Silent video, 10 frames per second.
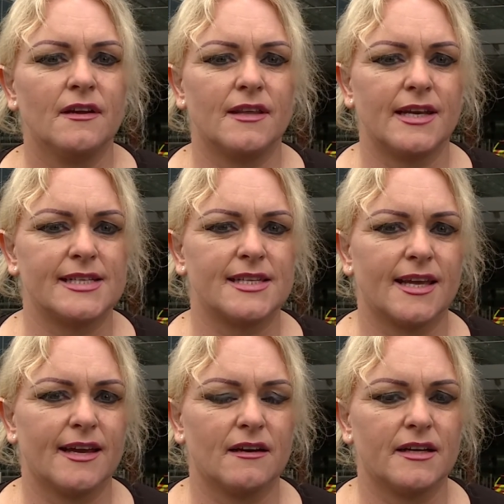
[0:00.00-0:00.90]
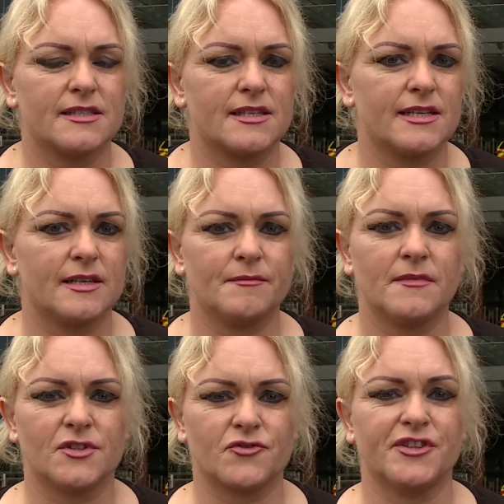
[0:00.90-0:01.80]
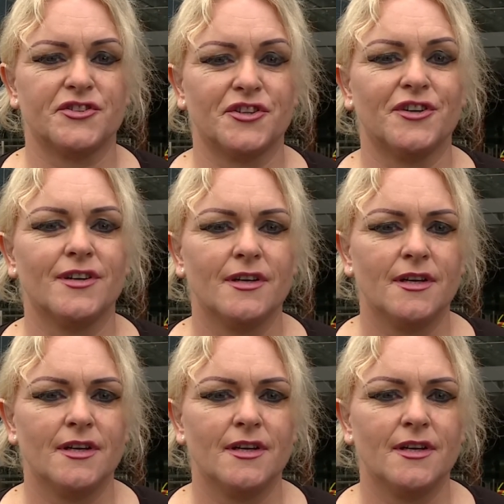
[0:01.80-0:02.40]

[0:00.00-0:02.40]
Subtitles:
the letter yet. I had to send him a screenshot.